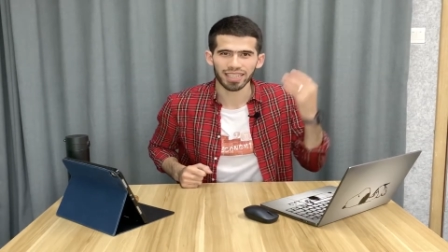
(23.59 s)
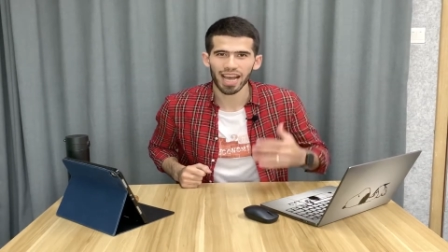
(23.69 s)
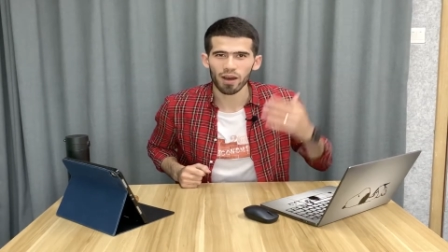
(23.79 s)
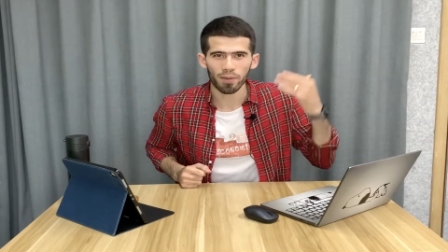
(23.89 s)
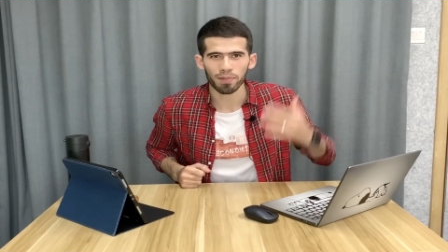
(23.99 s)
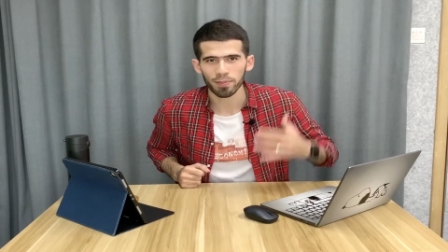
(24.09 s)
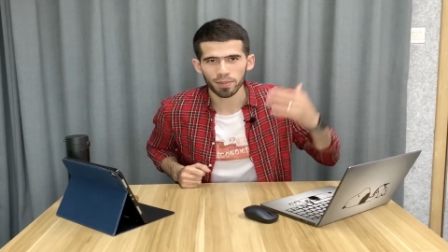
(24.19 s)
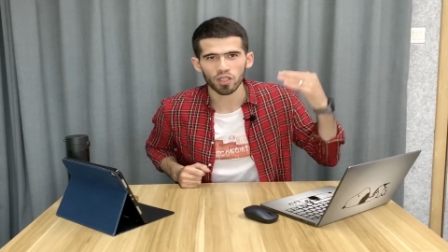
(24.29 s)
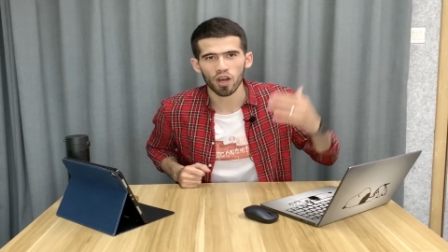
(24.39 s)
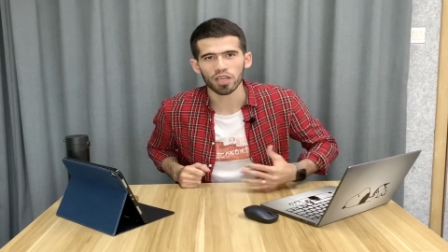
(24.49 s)
Now I'm gonna
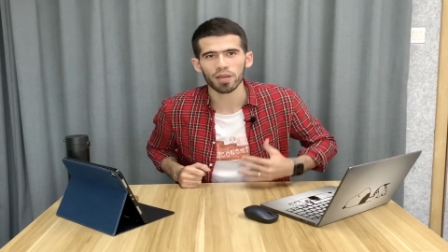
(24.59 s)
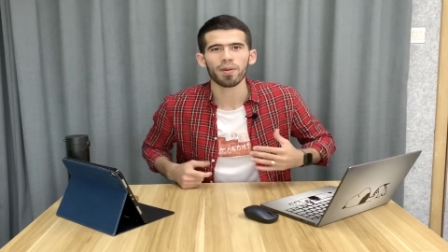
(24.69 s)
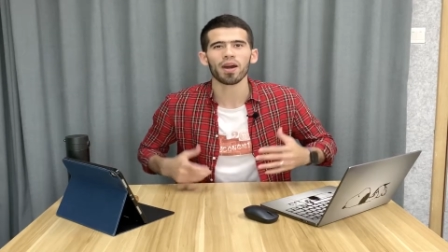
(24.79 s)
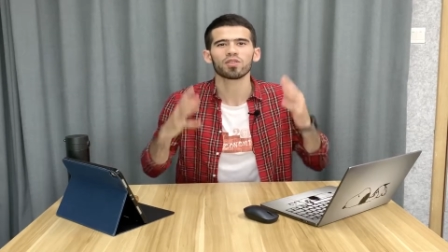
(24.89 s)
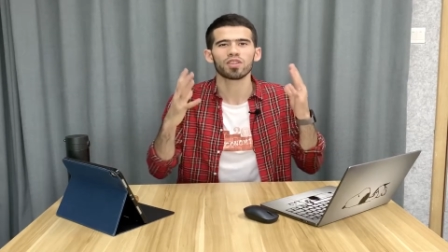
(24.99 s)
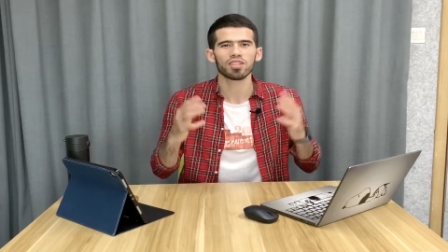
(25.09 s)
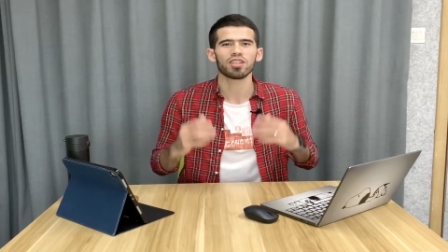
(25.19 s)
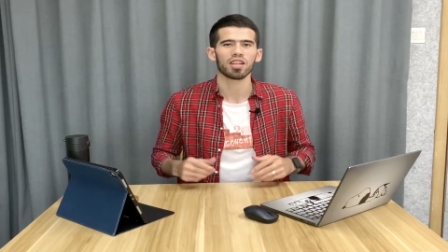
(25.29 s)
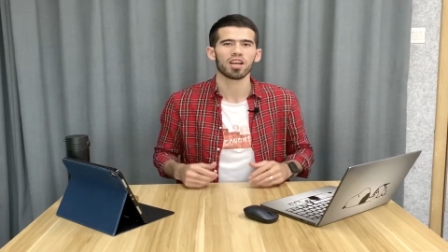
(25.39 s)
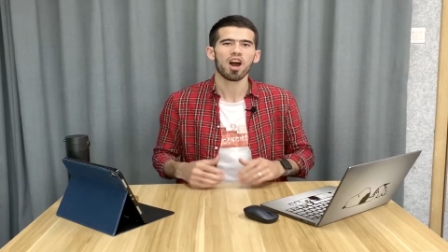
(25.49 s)
be talking about
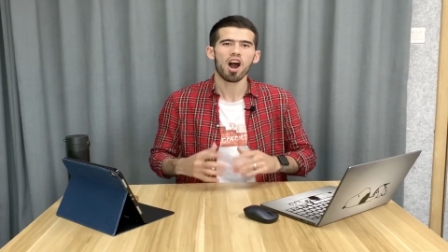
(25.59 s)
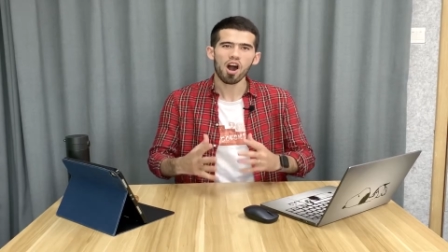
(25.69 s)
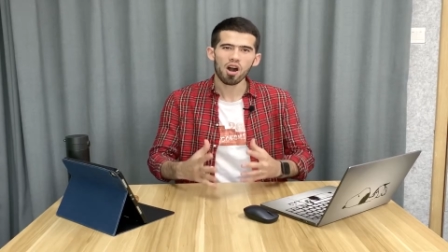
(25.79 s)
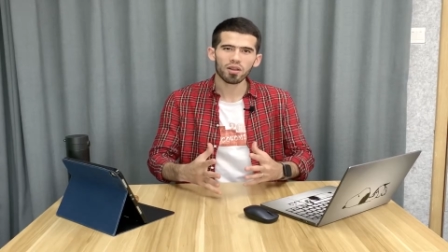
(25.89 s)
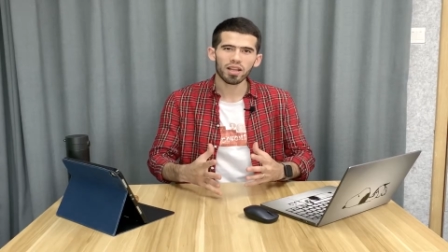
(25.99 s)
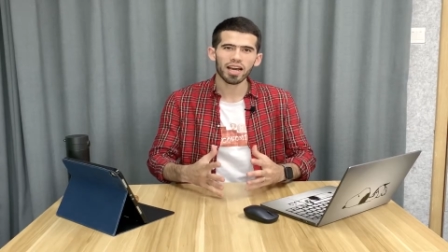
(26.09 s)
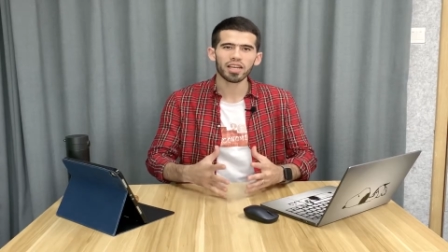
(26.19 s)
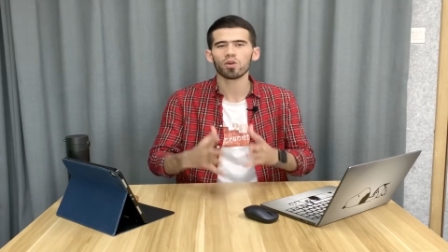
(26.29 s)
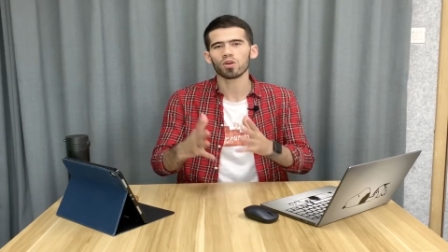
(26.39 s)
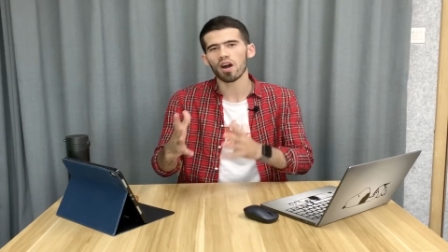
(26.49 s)
teaching,
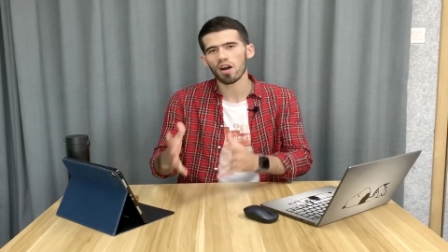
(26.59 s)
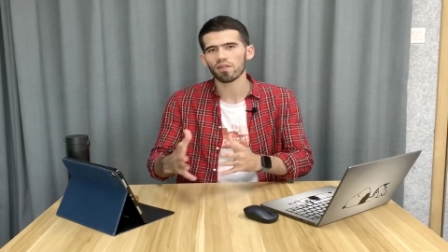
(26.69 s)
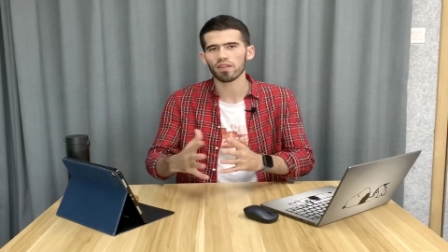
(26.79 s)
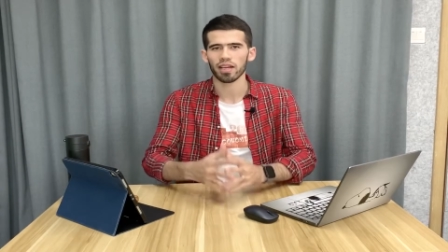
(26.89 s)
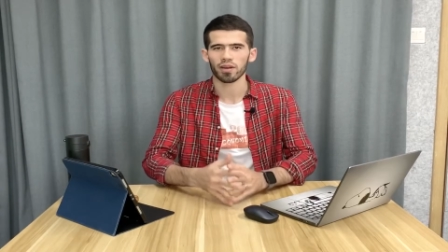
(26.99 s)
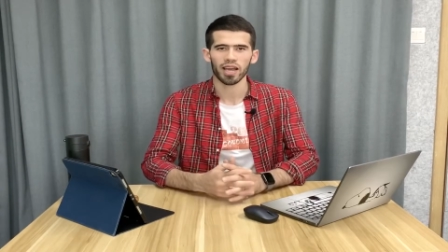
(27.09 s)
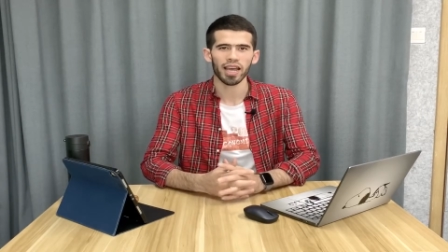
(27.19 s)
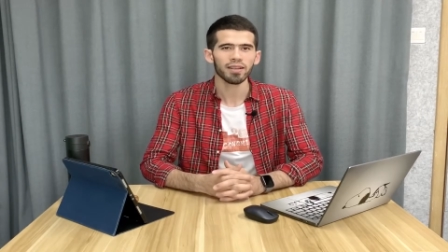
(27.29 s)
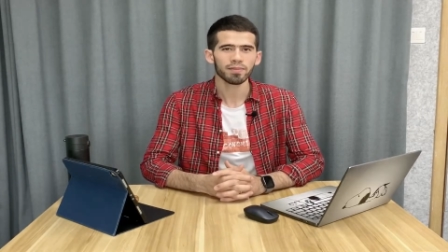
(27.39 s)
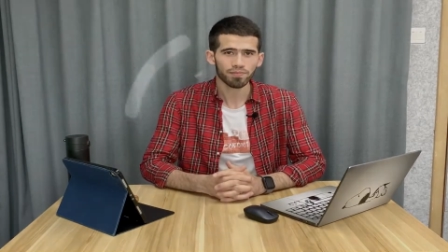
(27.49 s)
online or offline,
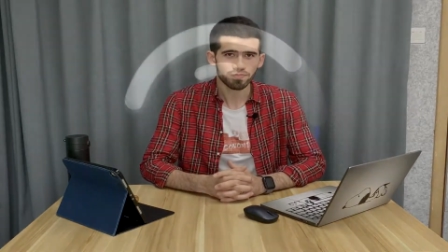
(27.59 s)
okay?